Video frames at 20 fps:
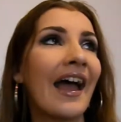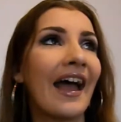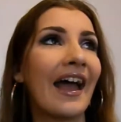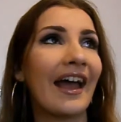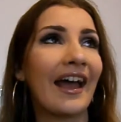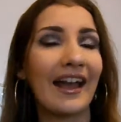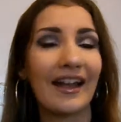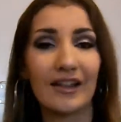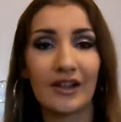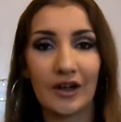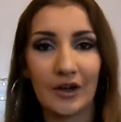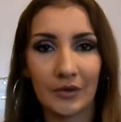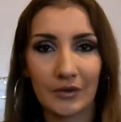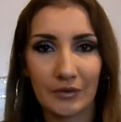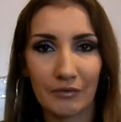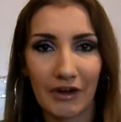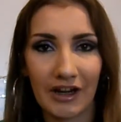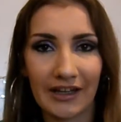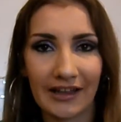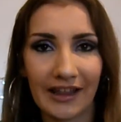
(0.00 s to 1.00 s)
hella old in
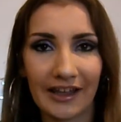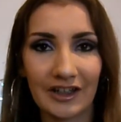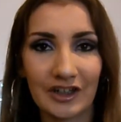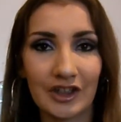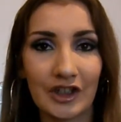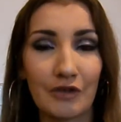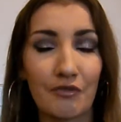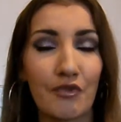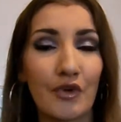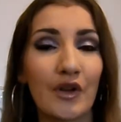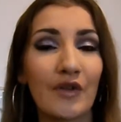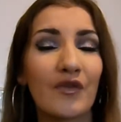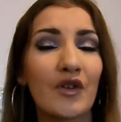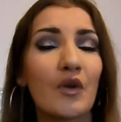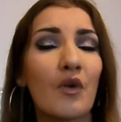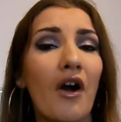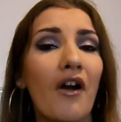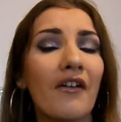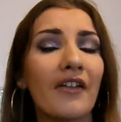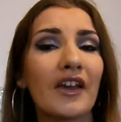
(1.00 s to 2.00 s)
my collection, but if you
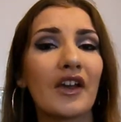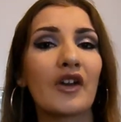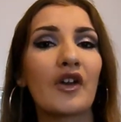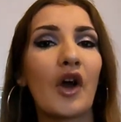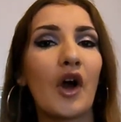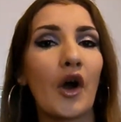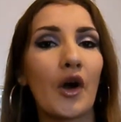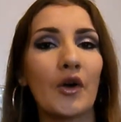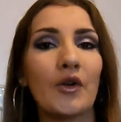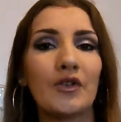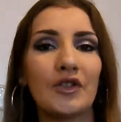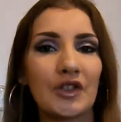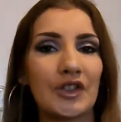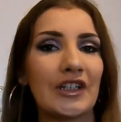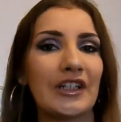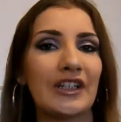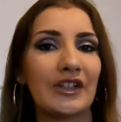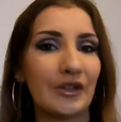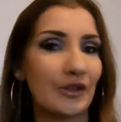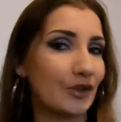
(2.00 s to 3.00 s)
are an OG
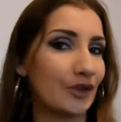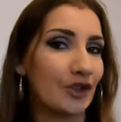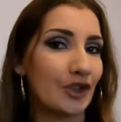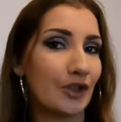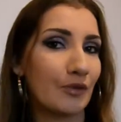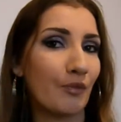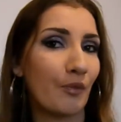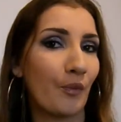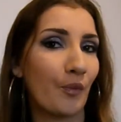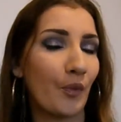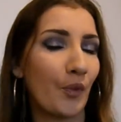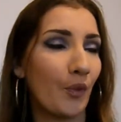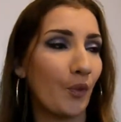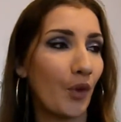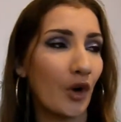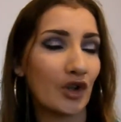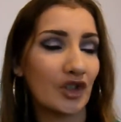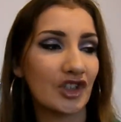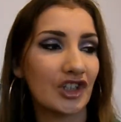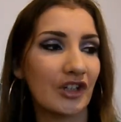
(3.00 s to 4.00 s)
YouTube
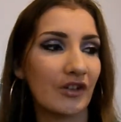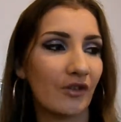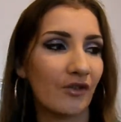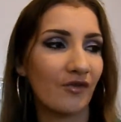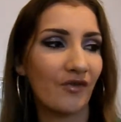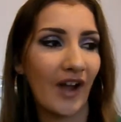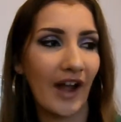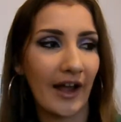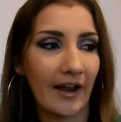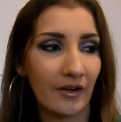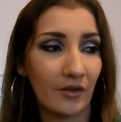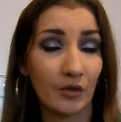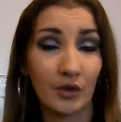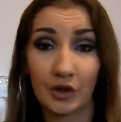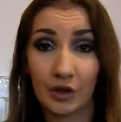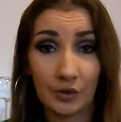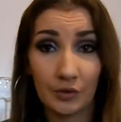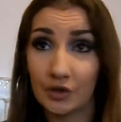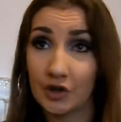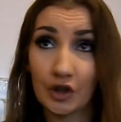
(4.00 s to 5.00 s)
watcher, fan or
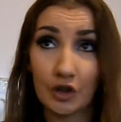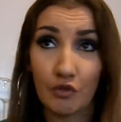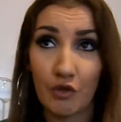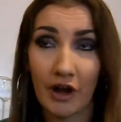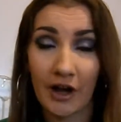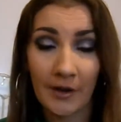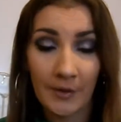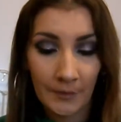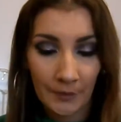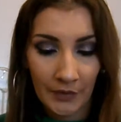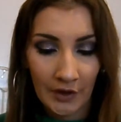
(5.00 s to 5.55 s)
YouTuber,